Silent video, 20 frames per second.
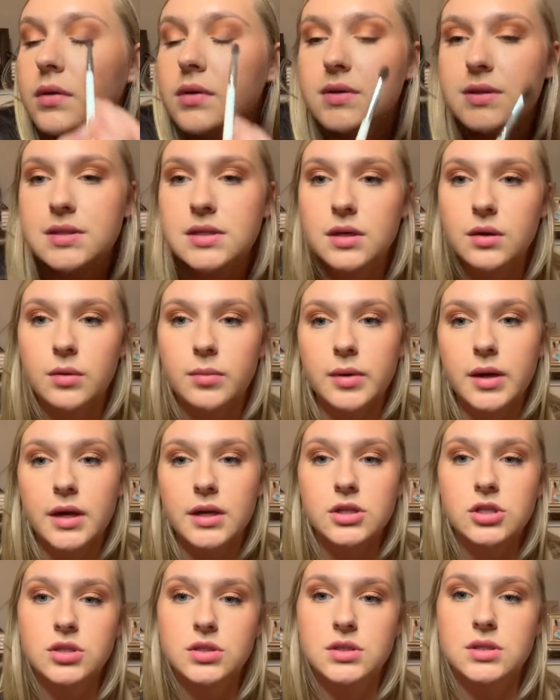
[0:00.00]
So I'm
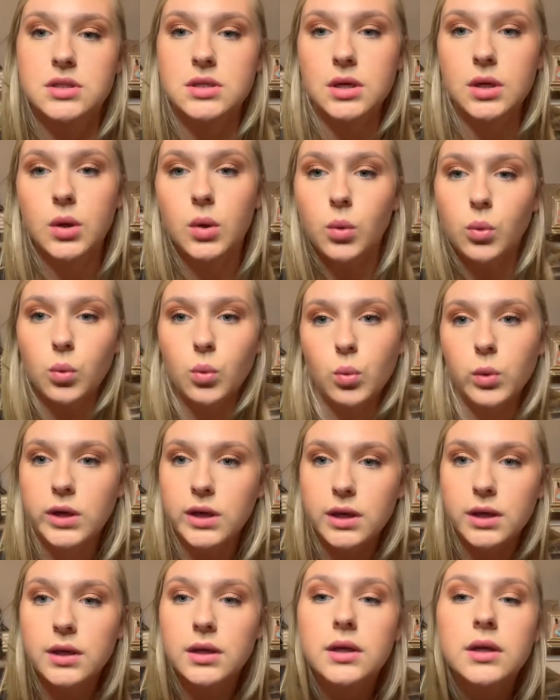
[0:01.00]
kind of just
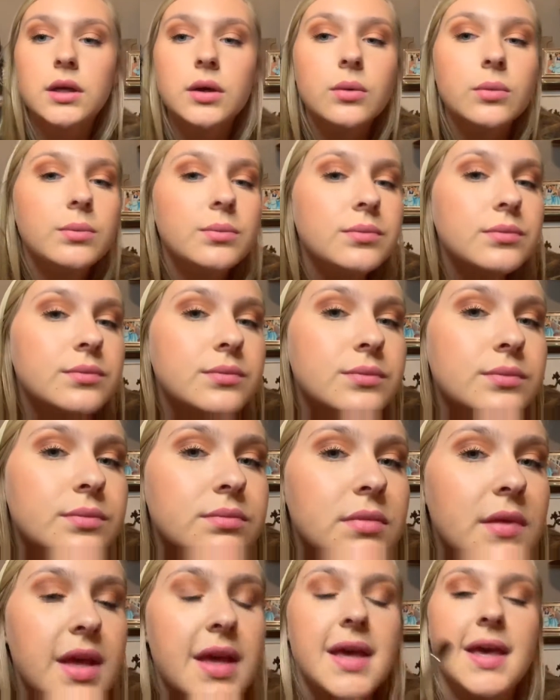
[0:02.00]
winging it, you know?
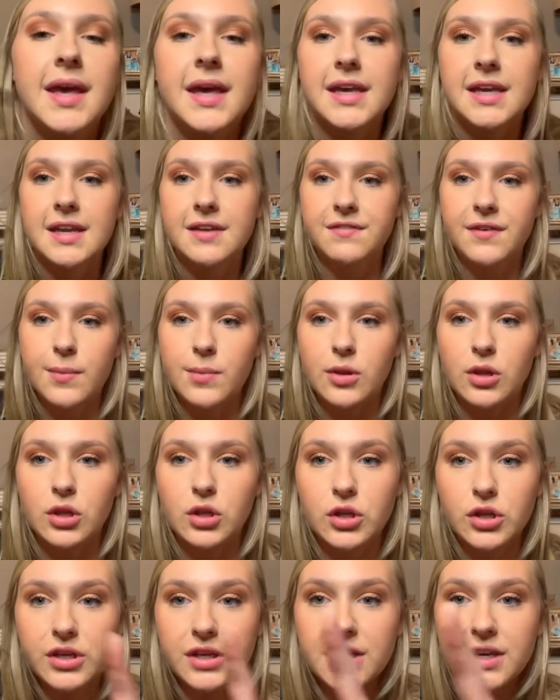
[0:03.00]
And if I'm
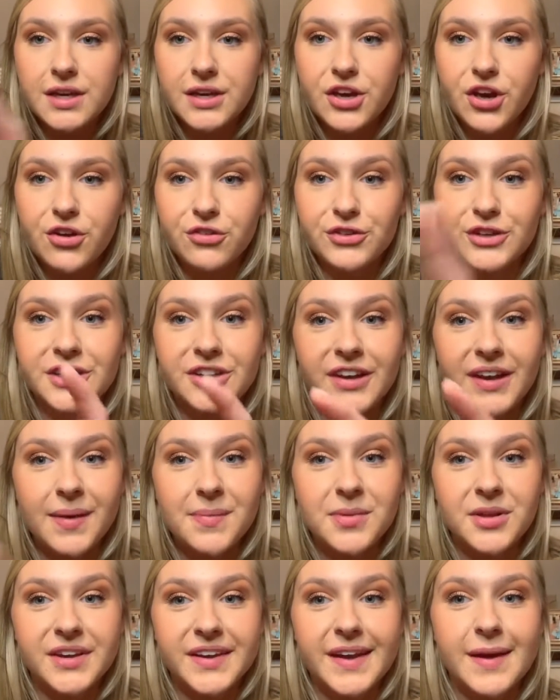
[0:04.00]
looking over here, like
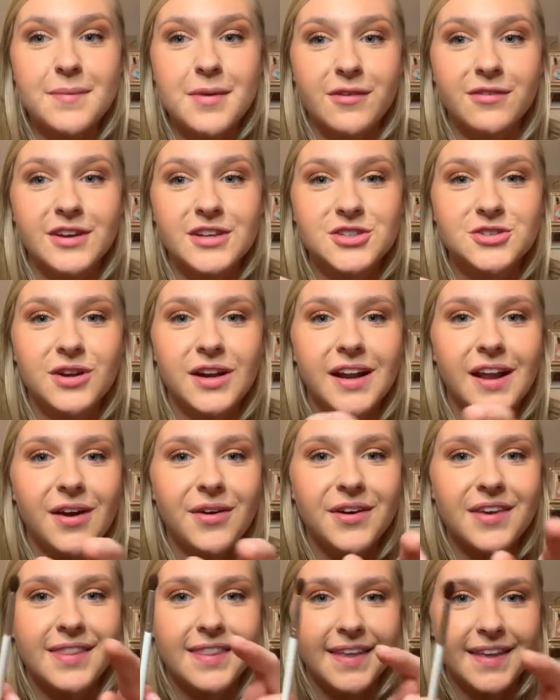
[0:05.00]
I'm looking at my face right
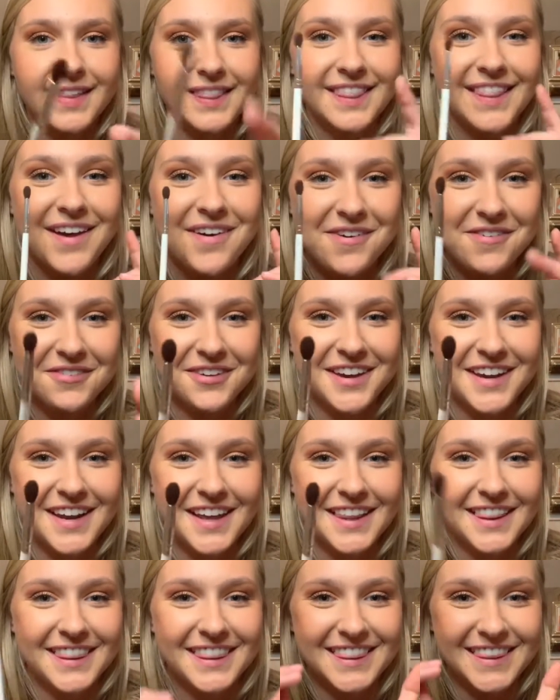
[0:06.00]
now, and now I'm looking
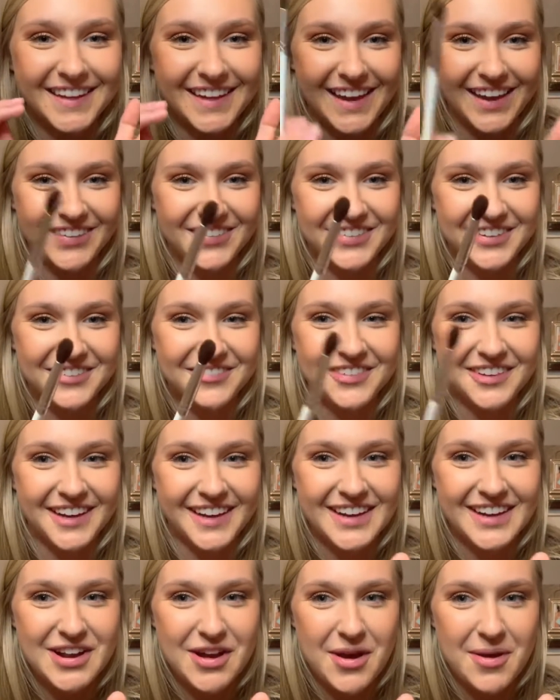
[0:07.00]
at the camera, but
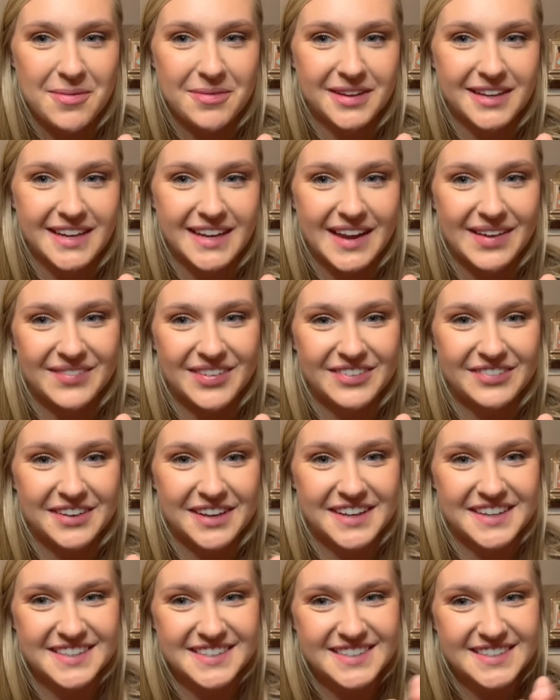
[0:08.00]
like now I'm looking at my
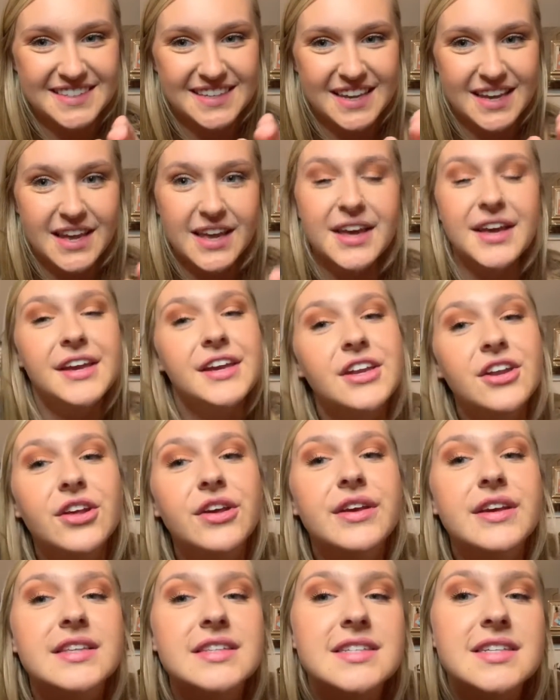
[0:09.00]
face. You know,
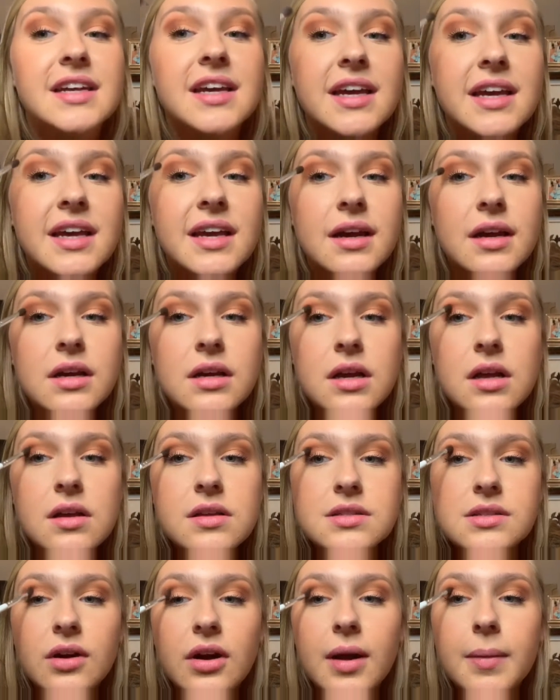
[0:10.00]
you can see,
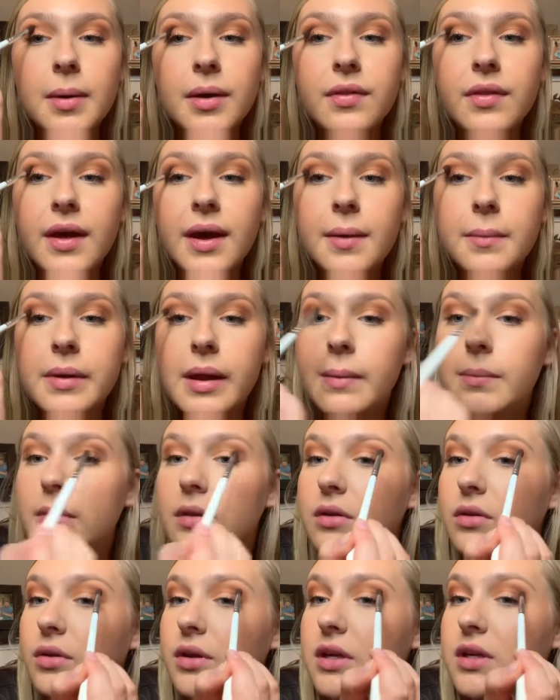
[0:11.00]
sorry about that, but I'm
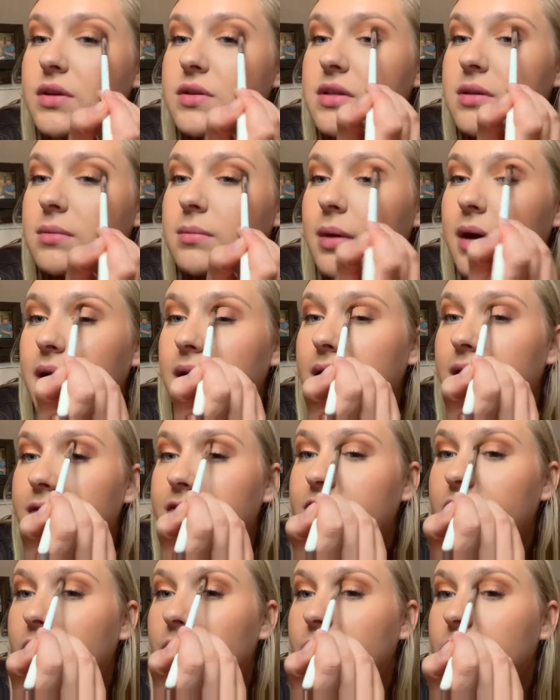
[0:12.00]
literally using my
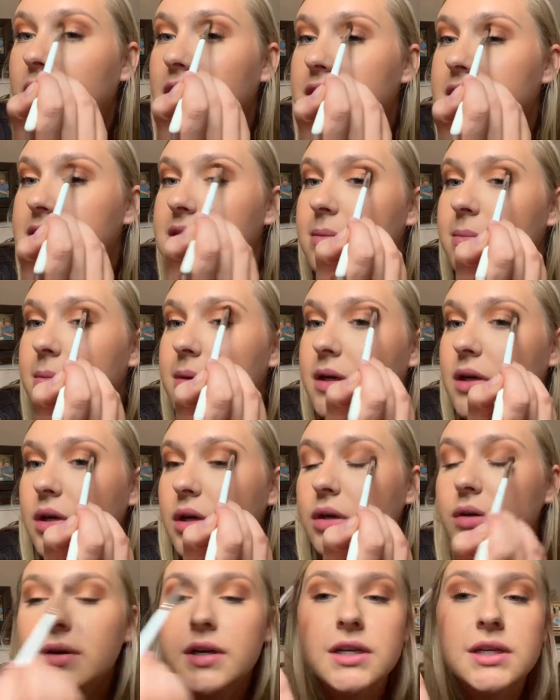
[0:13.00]
phone as a
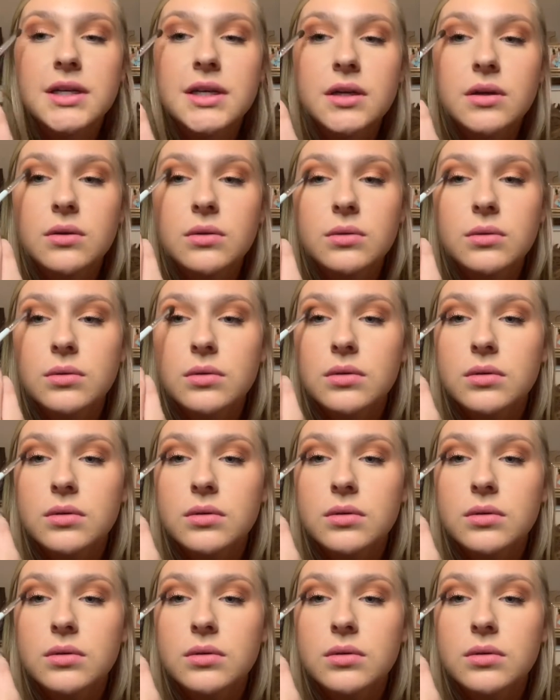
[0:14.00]
mirror right now.